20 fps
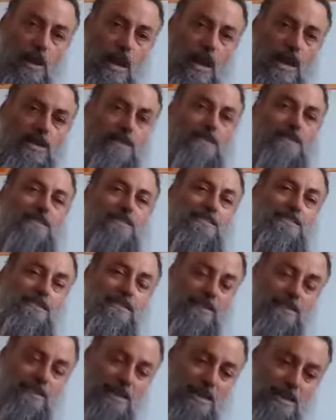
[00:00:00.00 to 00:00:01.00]
light is
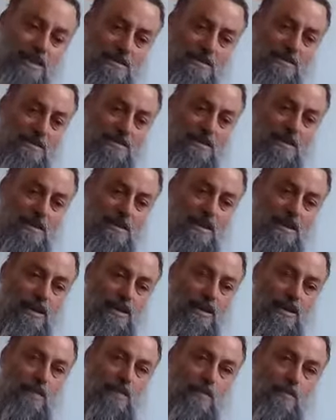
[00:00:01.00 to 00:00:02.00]

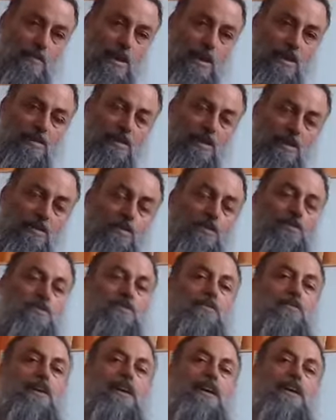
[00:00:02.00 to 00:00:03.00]
and the
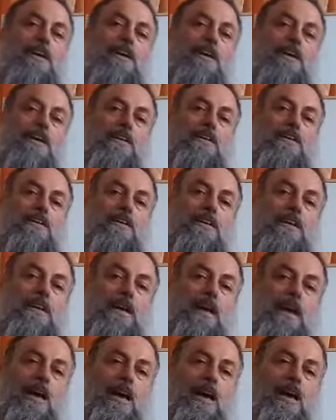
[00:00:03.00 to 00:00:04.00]
good
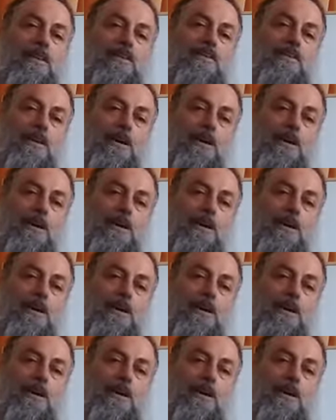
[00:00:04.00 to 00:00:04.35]
and